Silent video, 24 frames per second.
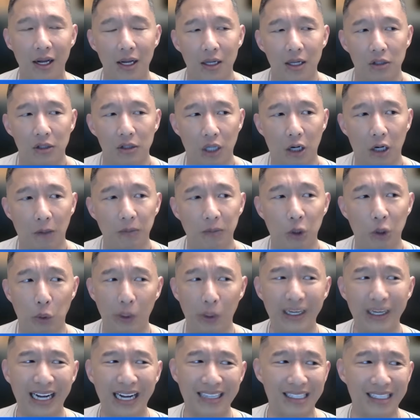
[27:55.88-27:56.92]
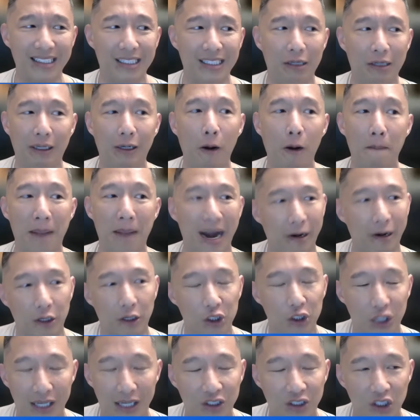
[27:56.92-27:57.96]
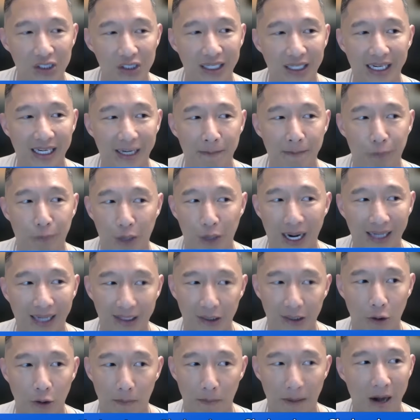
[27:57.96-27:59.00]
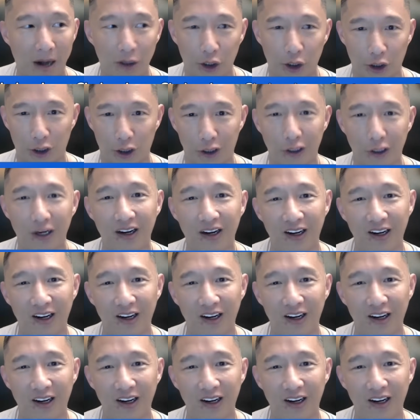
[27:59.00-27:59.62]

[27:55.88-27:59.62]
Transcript: So you will not necessarily go bearish and just eating bread in your bunker.